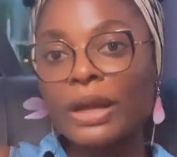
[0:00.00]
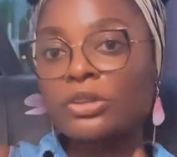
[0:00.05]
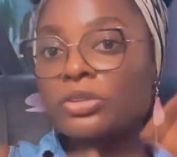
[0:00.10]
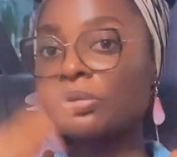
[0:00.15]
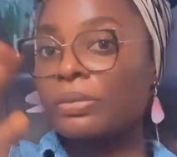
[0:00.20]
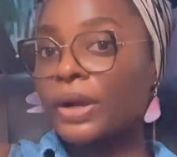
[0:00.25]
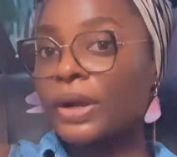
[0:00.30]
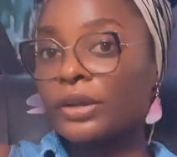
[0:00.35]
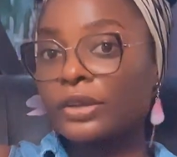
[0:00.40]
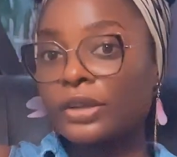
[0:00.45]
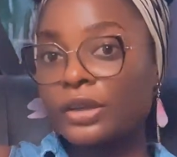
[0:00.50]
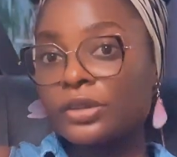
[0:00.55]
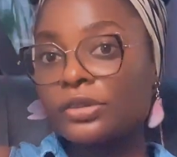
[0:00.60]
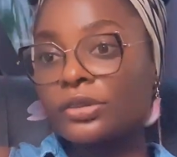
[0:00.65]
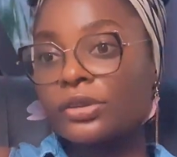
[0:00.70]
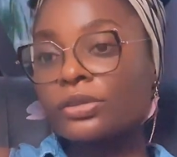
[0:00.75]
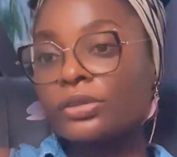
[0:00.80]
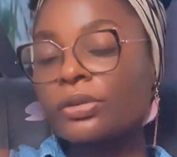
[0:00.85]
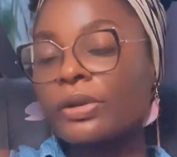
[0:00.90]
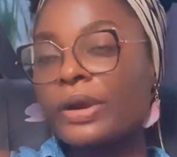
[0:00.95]
And to my
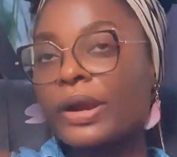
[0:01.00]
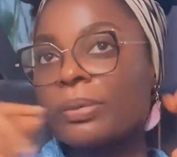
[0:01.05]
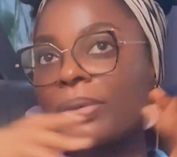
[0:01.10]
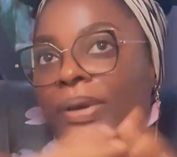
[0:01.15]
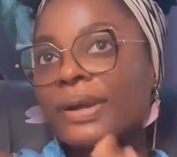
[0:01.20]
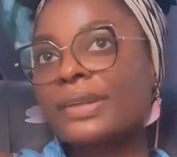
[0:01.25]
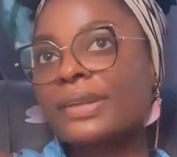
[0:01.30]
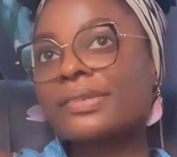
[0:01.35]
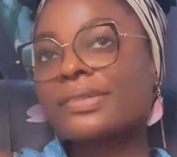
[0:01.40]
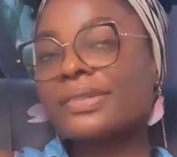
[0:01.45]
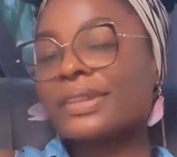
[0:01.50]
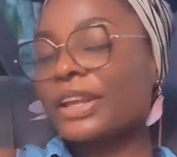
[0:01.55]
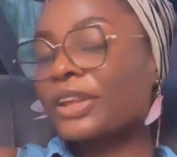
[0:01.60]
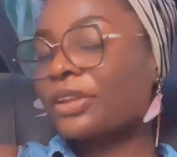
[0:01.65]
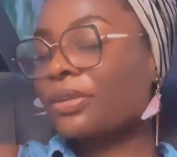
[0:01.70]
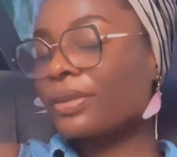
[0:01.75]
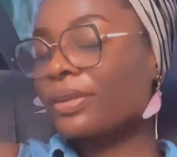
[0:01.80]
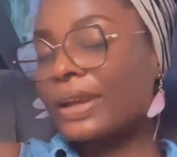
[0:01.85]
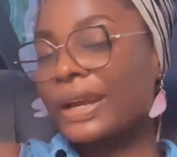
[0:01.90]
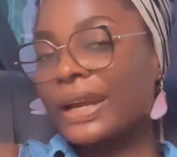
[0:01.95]
returning subscribers,
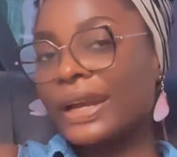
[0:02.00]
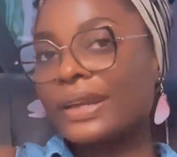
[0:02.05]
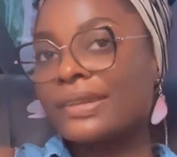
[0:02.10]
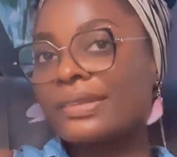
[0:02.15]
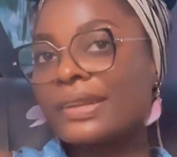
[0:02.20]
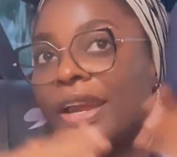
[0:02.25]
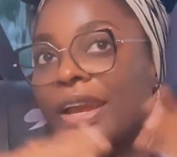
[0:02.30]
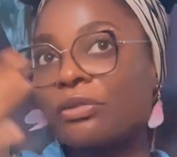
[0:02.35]
thank you guys.